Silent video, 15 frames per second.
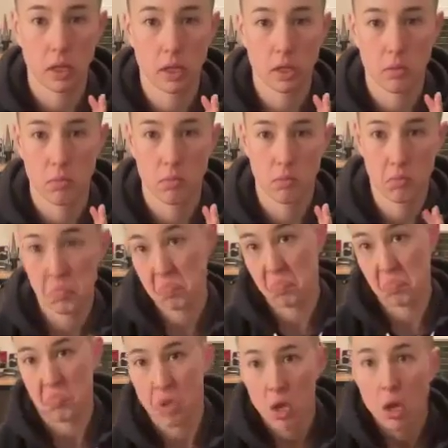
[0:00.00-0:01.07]
like this,
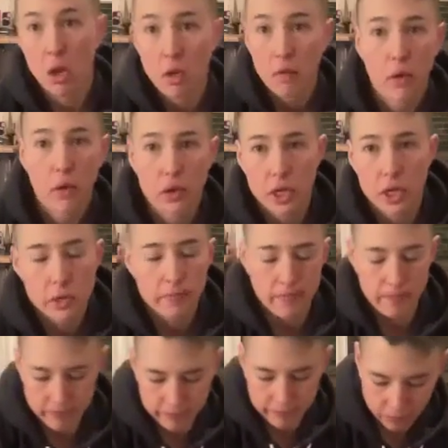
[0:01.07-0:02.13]
for a change.
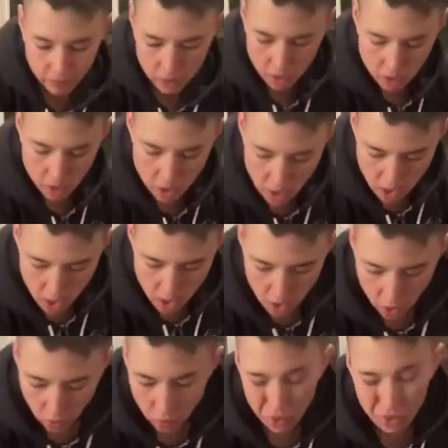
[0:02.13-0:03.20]

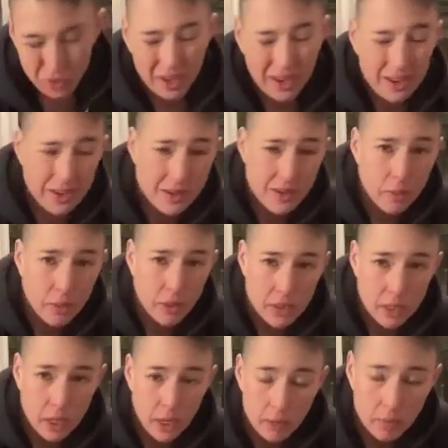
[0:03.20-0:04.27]
We're doing 8 to 10 per
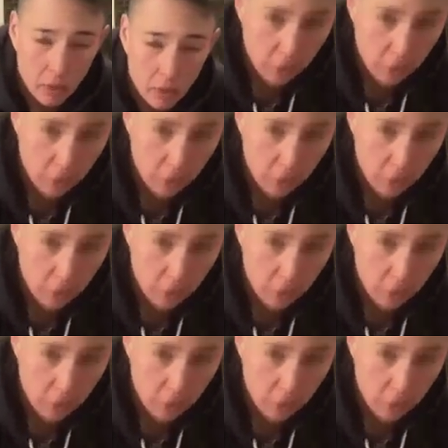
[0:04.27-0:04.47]
side.